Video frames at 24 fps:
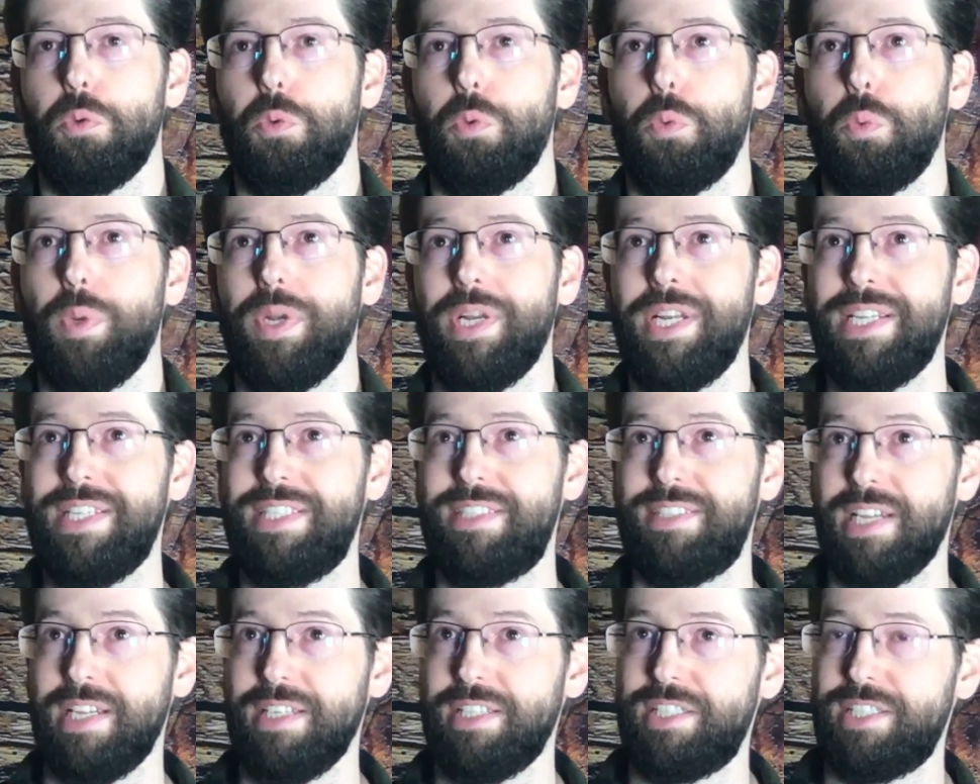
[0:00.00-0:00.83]
when he
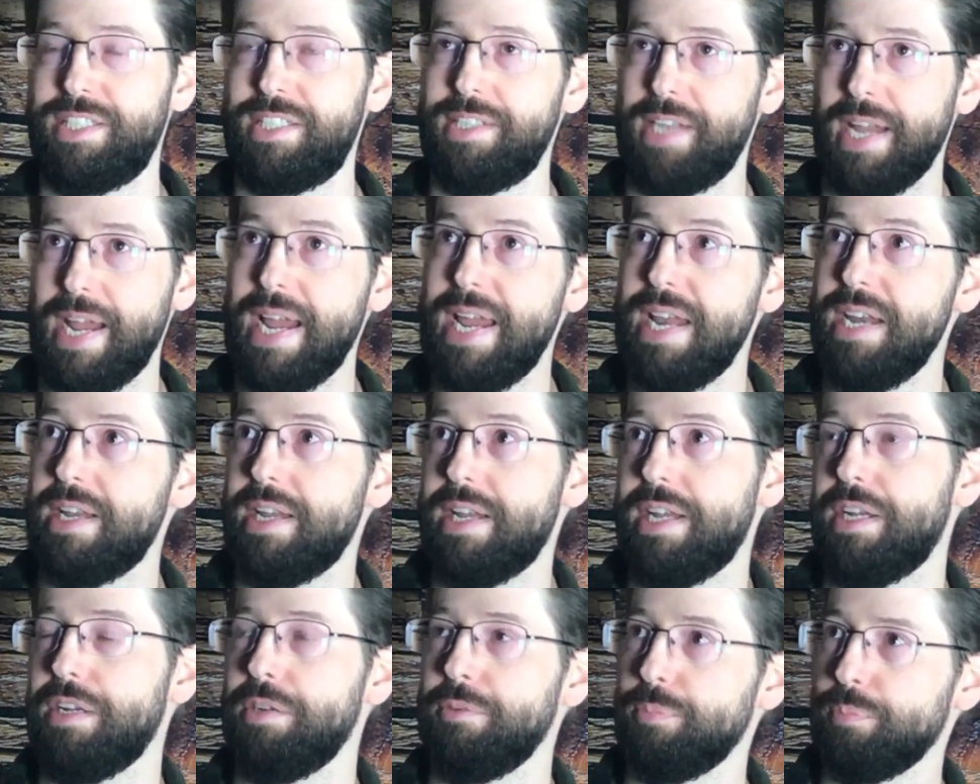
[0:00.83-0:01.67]
said
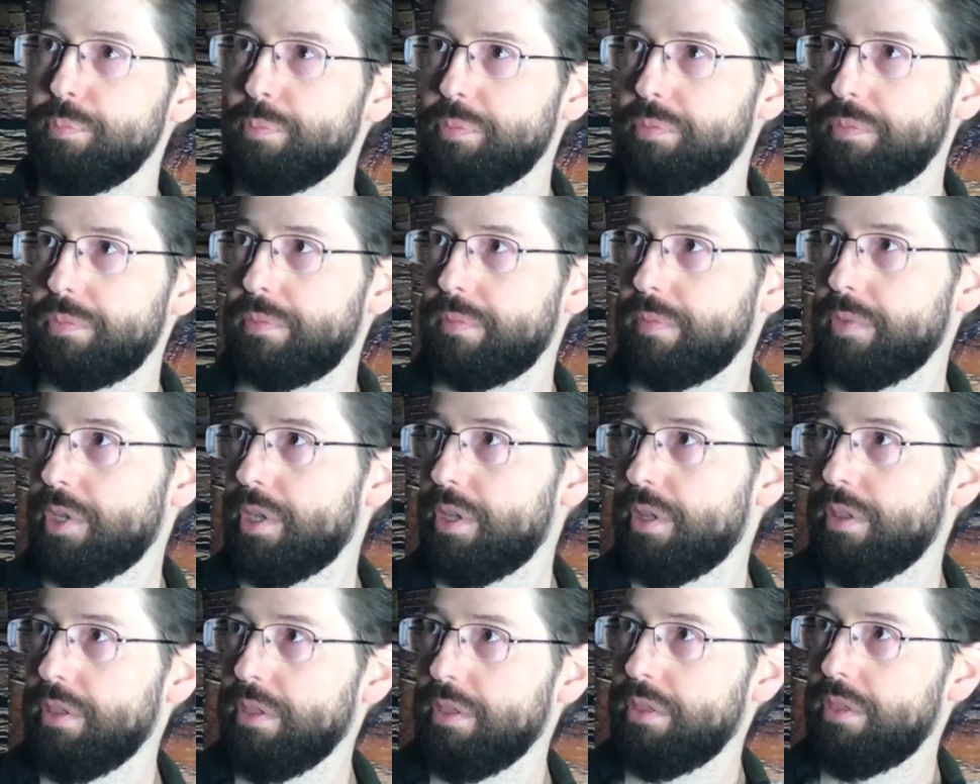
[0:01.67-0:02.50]
standing,
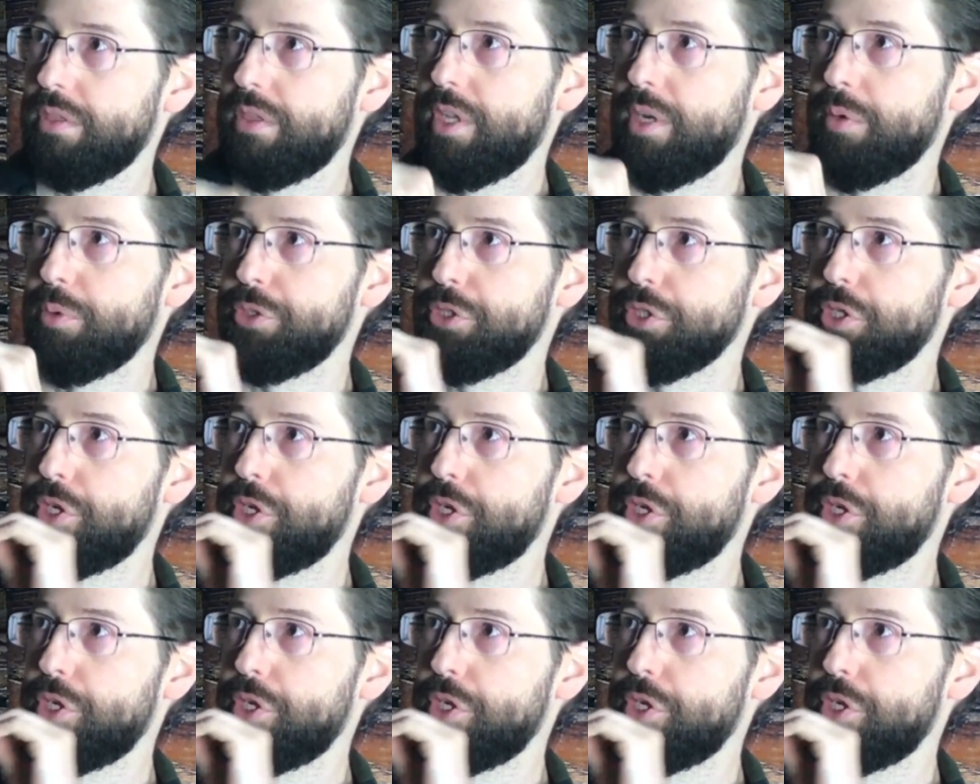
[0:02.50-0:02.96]
there was a